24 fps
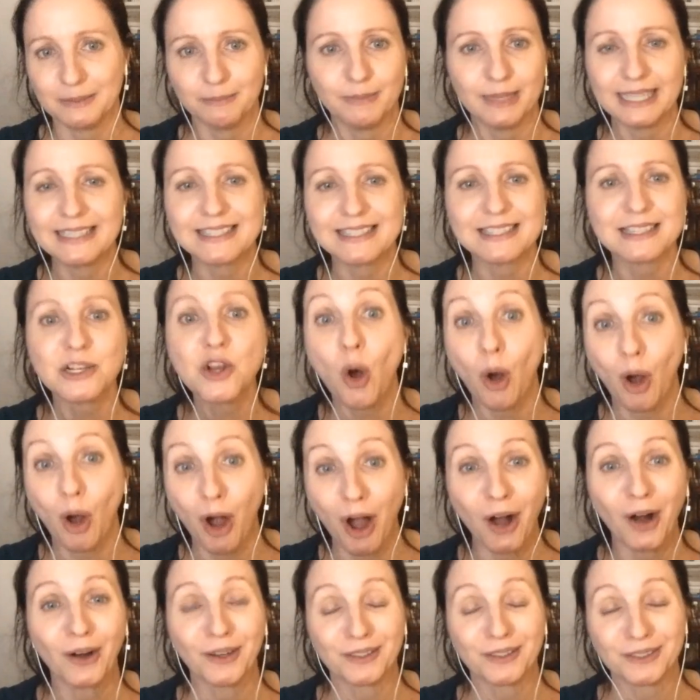It is not
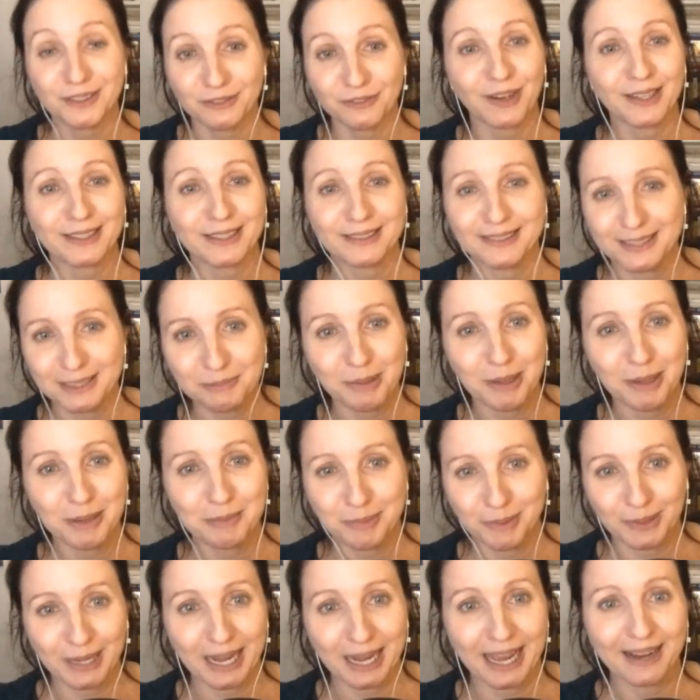hard to find these
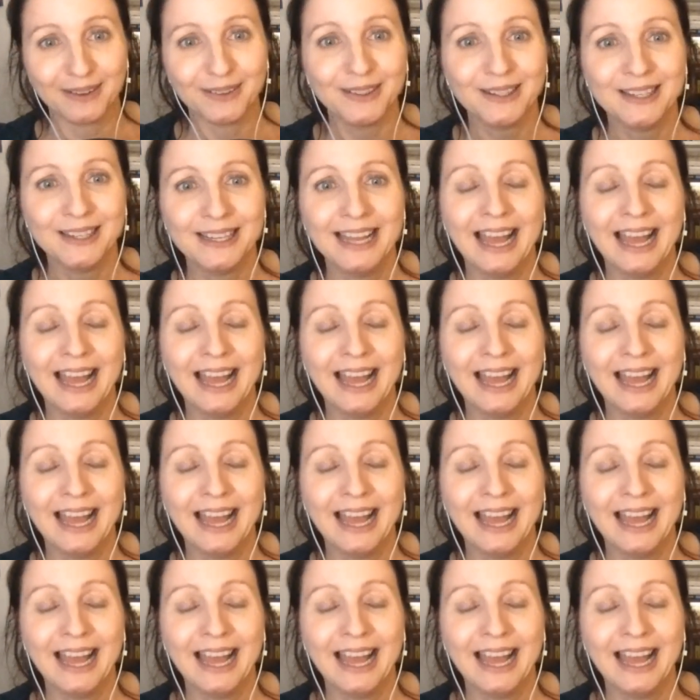people now.